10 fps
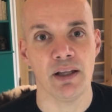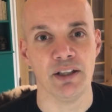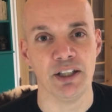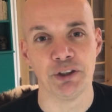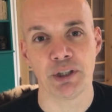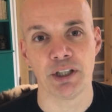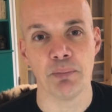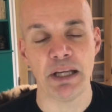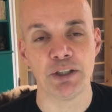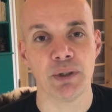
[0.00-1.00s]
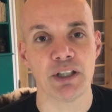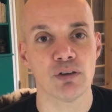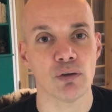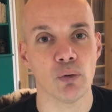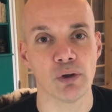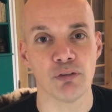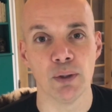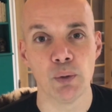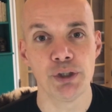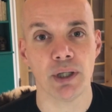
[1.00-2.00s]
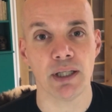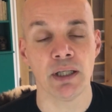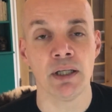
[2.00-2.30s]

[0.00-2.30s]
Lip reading: an intricate matrix or a flowchart